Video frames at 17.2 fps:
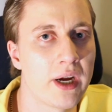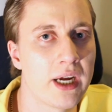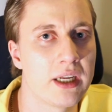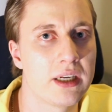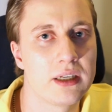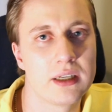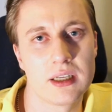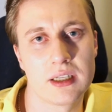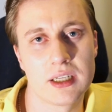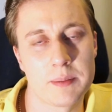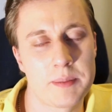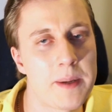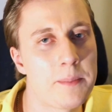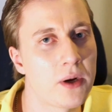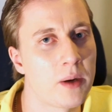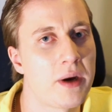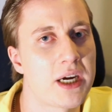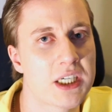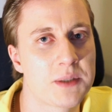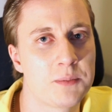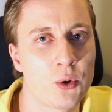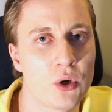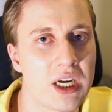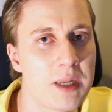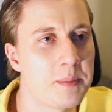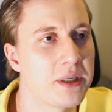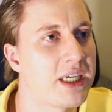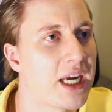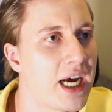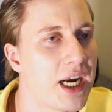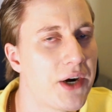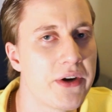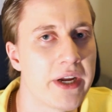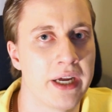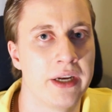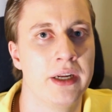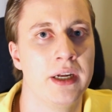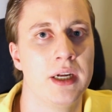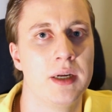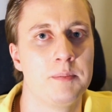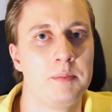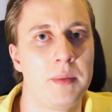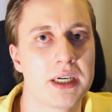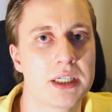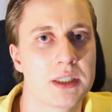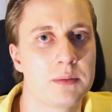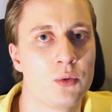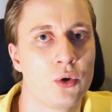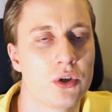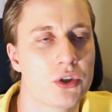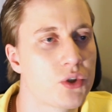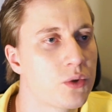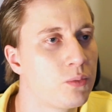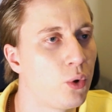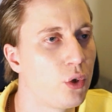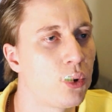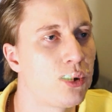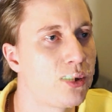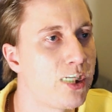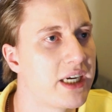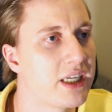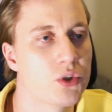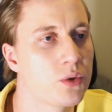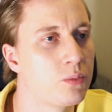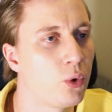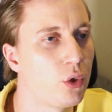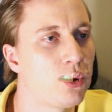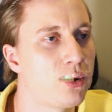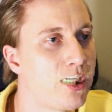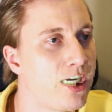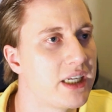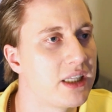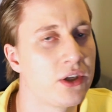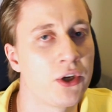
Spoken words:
In Norway, the people are much more libertarian, much more small state.